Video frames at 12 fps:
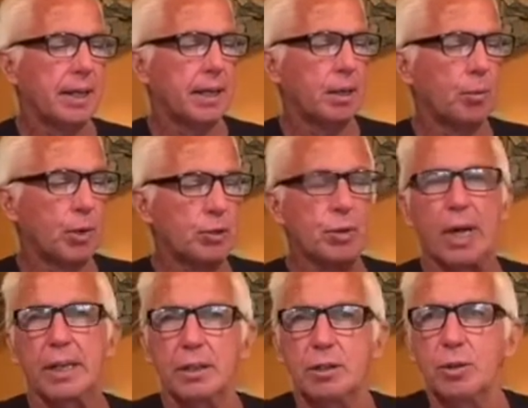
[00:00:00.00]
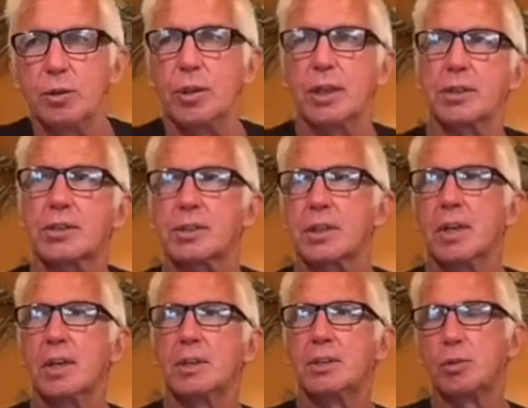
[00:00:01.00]
We tried to do this
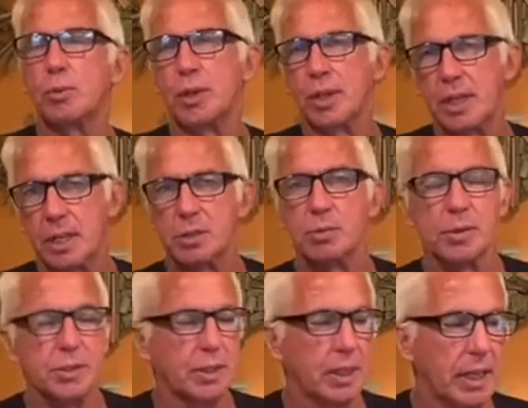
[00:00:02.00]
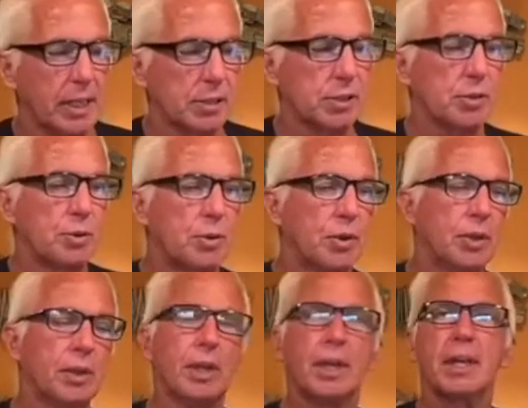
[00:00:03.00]
to where the kids were still out of
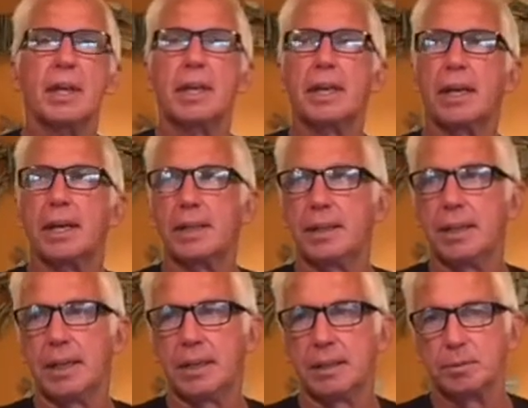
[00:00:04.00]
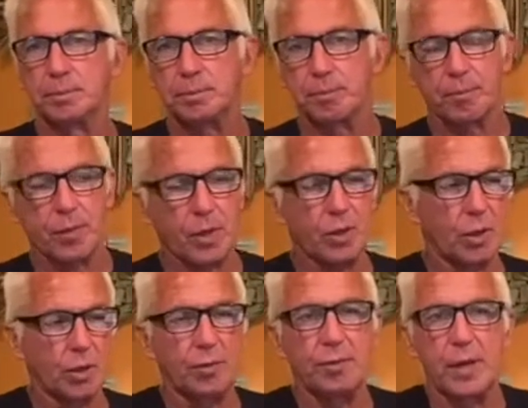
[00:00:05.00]
school, and
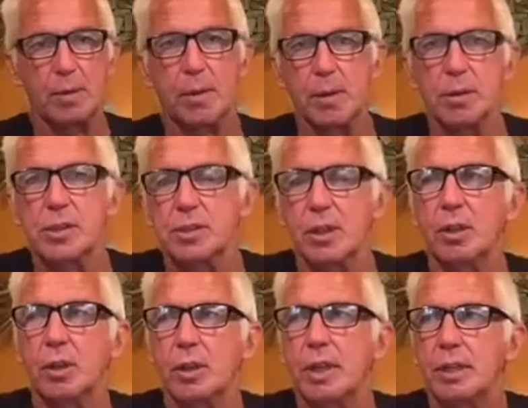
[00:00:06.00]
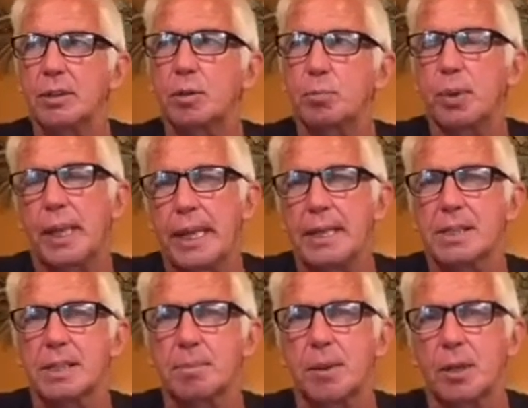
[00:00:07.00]
the family was still looking to plan
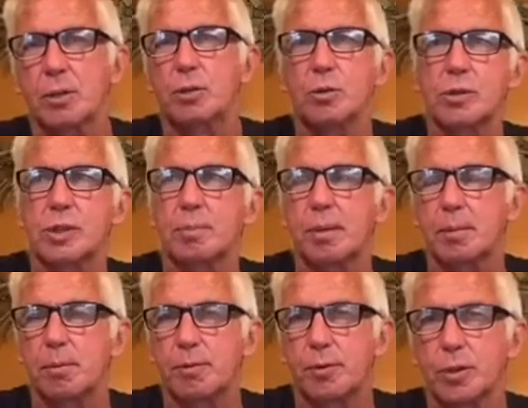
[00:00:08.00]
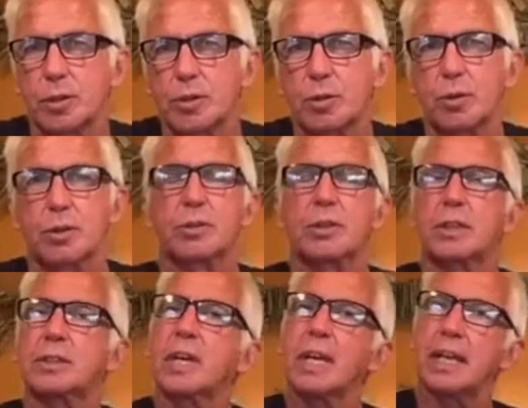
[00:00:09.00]
something or do something before the school year starts.